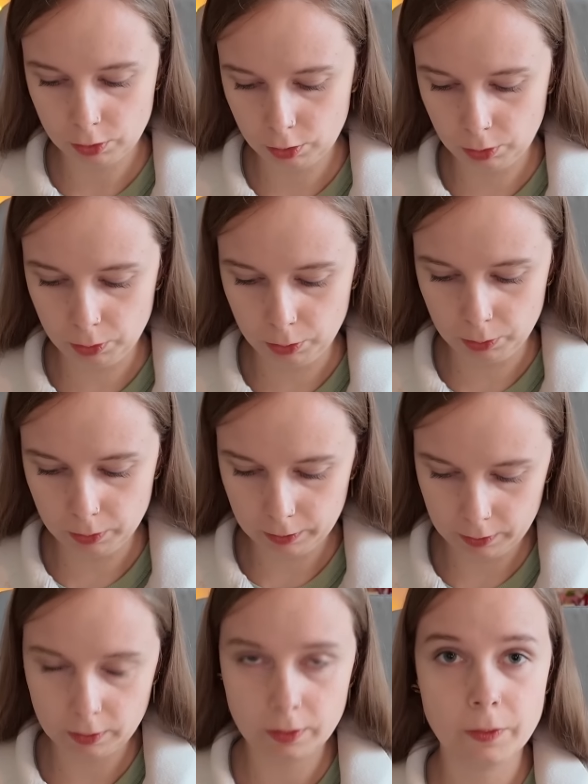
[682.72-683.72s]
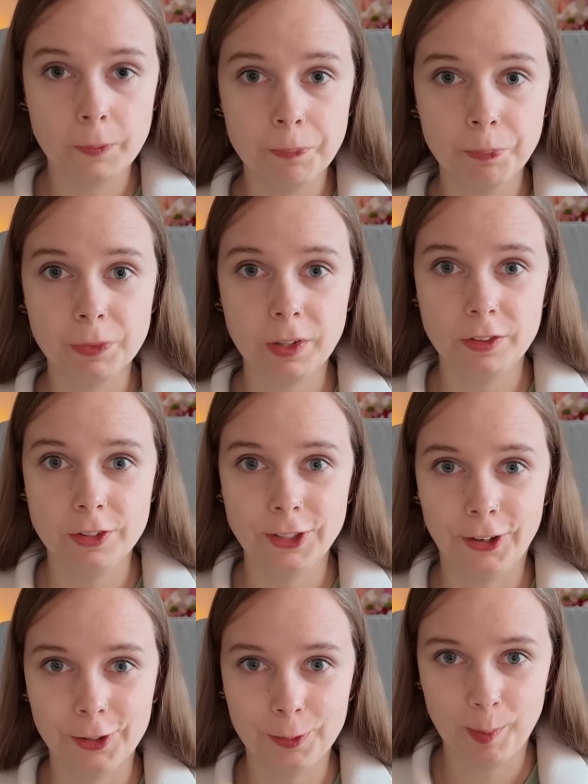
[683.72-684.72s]
to the
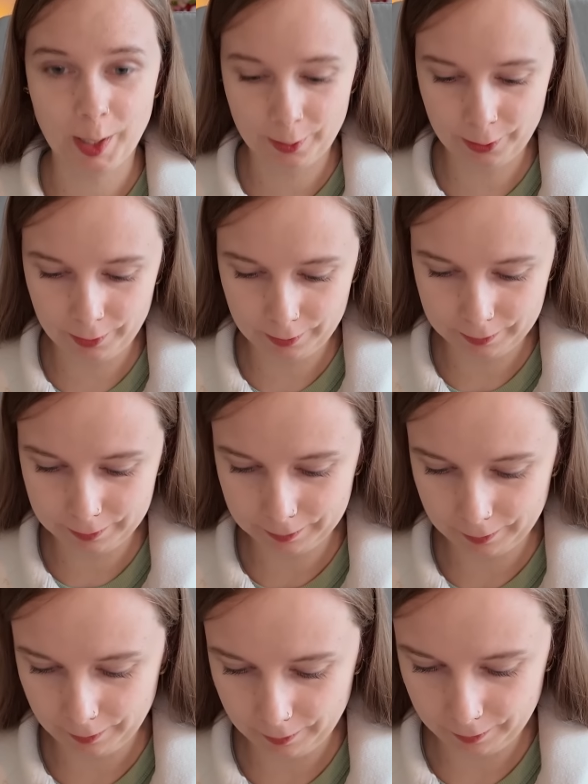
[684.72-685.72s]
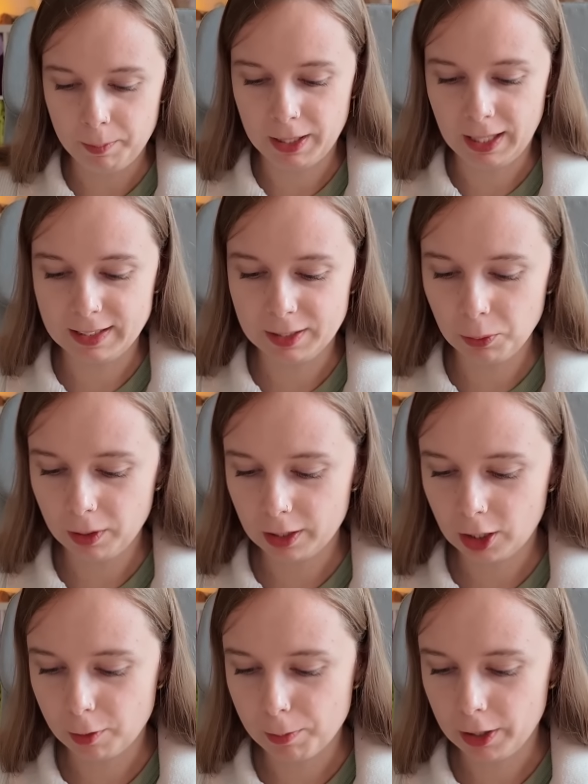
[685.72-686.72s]
dark brown. But I did want
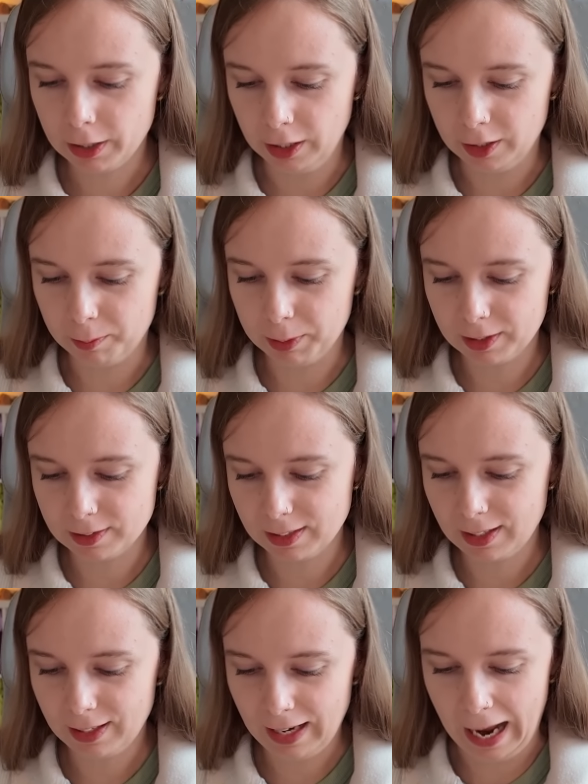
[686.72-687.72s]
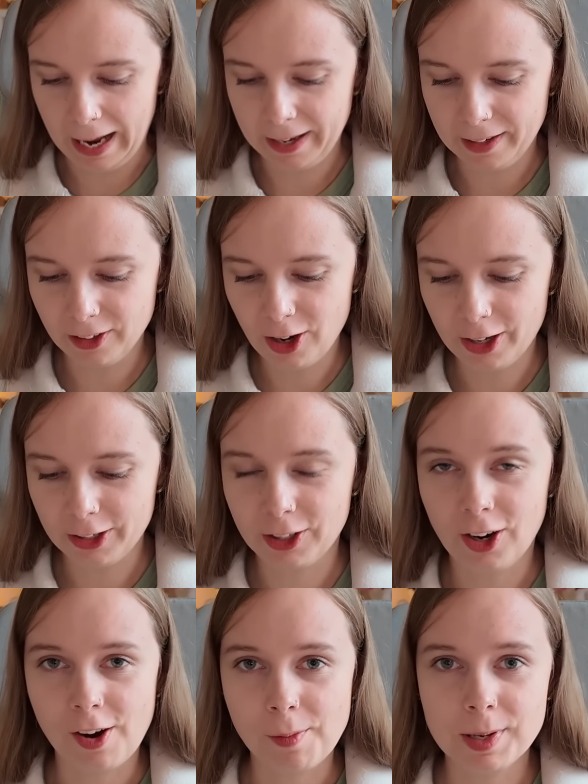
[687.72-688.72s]
to come on here because I got a
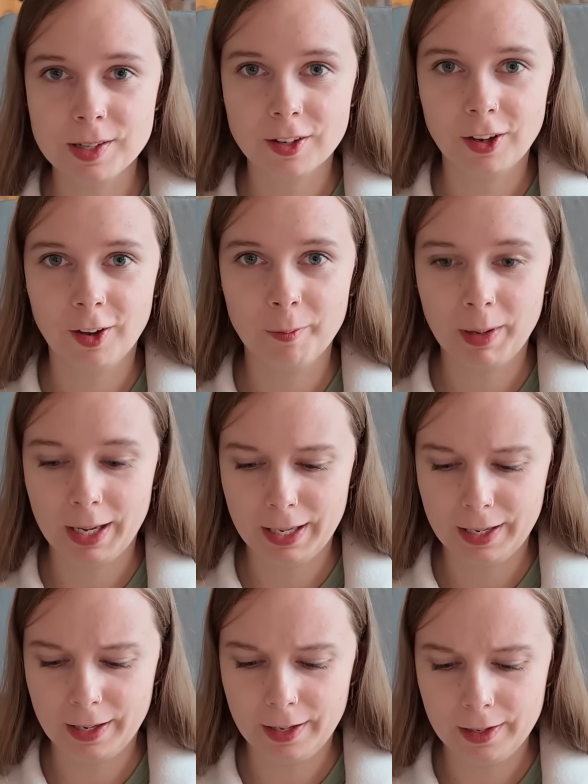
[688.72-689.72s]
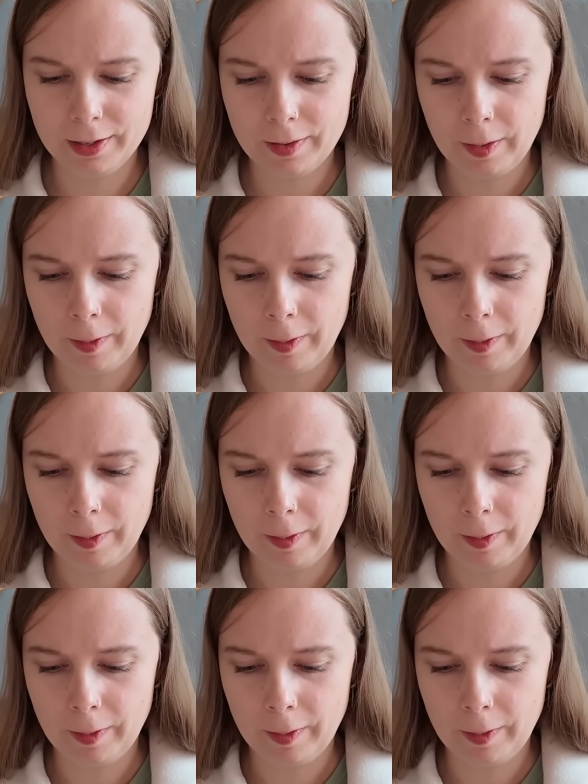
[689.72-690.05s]
comment on my